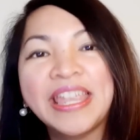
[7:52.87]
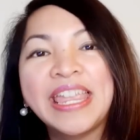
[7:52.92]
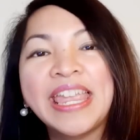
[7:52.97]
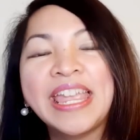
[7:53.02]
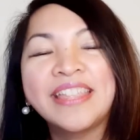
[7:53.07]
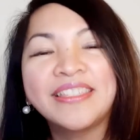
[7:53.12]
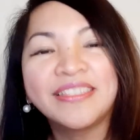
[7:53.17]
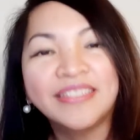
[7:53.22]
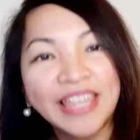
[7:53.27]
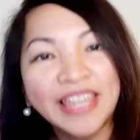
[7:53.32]

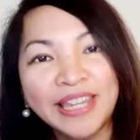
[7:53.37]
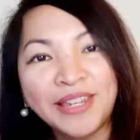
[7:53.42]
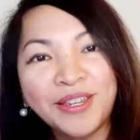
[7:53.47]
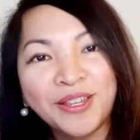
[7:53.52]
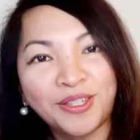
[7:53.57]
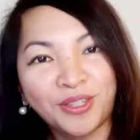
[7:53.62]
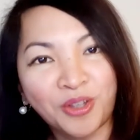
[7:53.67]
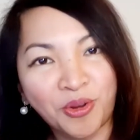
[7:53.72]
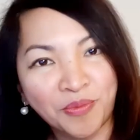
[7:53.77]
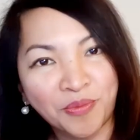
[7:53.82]
And thank you
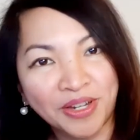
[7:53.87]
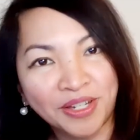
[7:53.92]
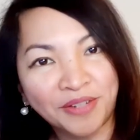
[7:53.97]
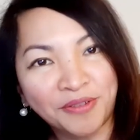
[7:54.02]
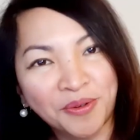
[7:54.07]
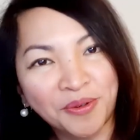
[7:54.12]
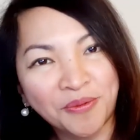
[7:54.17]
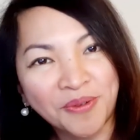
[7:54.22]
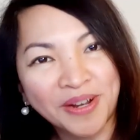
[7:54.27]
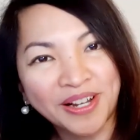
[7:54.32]
so much
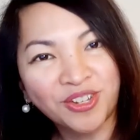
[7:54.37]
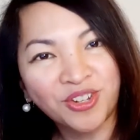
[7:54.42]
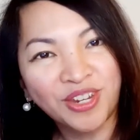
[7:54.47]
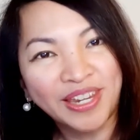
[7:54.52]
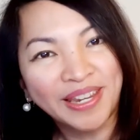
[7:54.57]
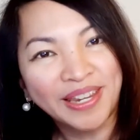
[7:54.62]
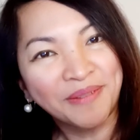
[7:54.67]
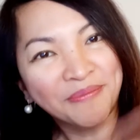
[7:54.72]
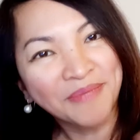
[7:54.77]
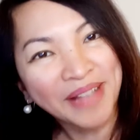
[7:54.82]
for
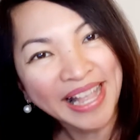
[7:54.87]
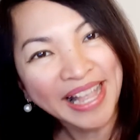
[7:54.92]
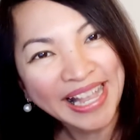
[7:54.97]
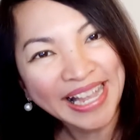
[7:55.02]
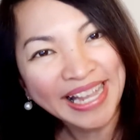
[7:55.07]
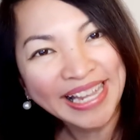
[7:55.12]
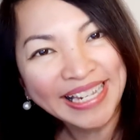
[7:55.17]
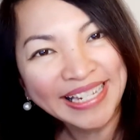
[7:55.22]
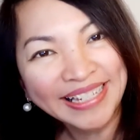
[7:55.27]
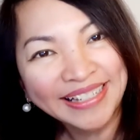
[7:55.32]
watching.
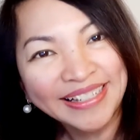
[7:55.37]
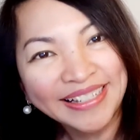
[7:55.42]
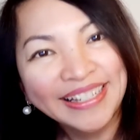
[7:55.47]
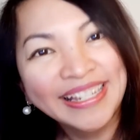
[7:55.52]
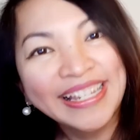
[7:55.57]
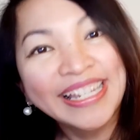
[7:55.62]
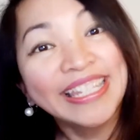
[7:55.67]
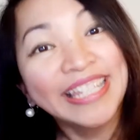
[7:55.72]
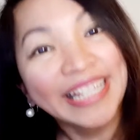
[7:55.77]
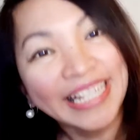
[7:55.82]
Bye.
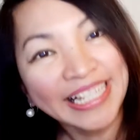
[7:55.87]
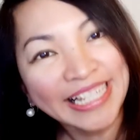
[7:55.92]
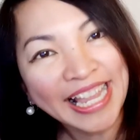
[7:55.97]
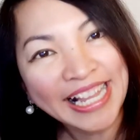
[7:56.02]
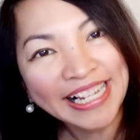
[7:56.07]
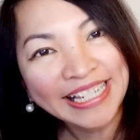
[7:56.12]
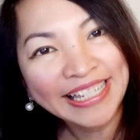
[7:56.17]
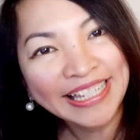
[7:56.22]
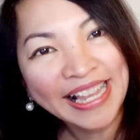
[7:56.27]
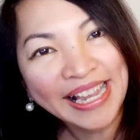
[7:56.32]
Till
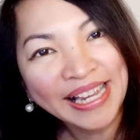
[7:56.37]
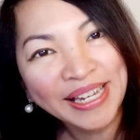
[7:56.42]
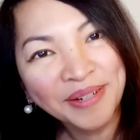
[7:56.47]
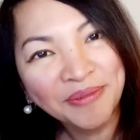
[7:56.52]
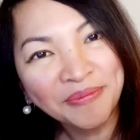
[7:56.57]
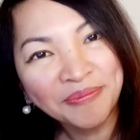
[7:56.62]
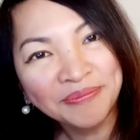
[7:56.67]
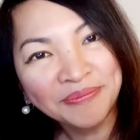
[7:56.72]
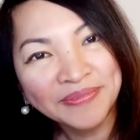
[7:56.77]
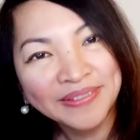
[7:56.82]
next
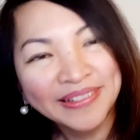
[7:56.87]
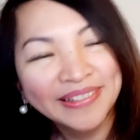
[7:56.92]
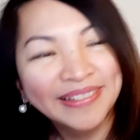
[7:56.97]
time.